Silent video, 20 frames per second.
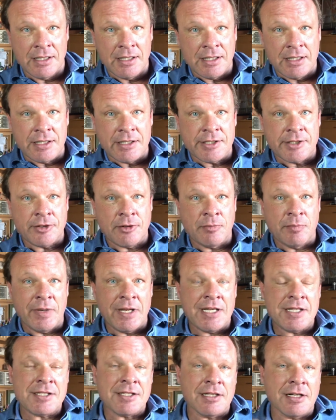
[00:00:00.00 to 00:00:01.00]
So
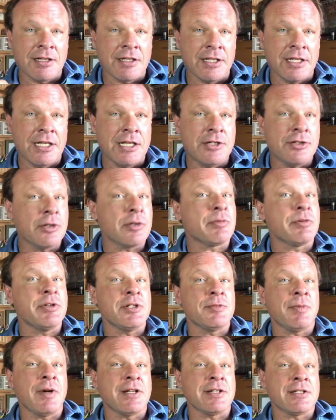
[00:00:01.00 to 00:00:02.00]
basically, he took
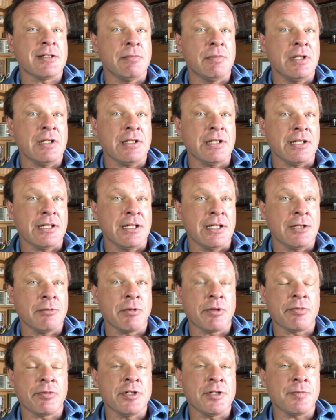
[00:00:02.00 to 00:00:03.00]
responsibility, and
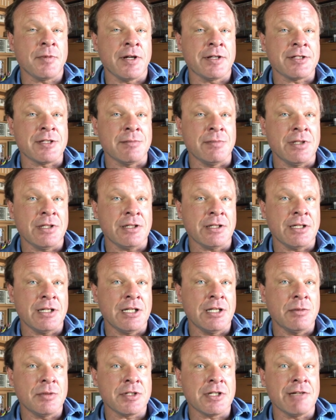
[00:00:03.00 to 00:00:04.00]
with responsibility,
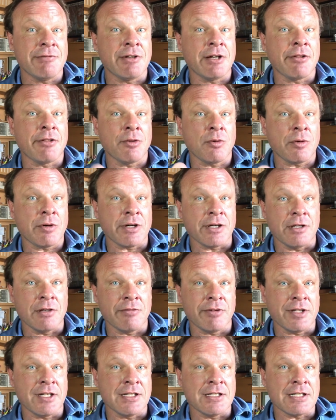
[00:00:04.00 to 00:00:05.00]
he was given authority
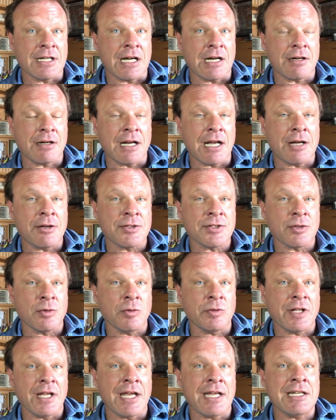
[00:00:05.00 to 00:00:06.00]
over the entire
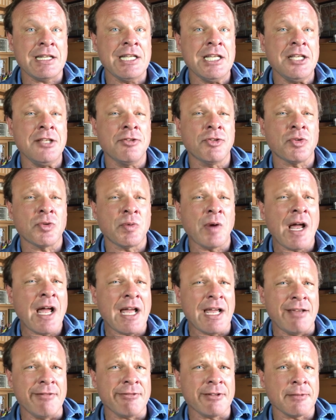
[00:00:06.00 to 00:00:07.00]
household, and he
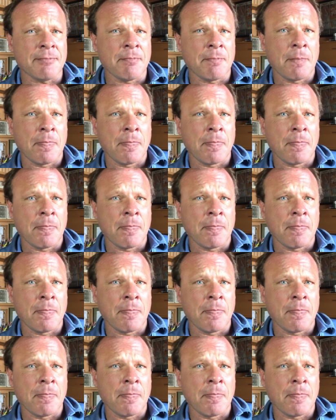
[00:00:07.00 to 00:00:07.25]
thrived.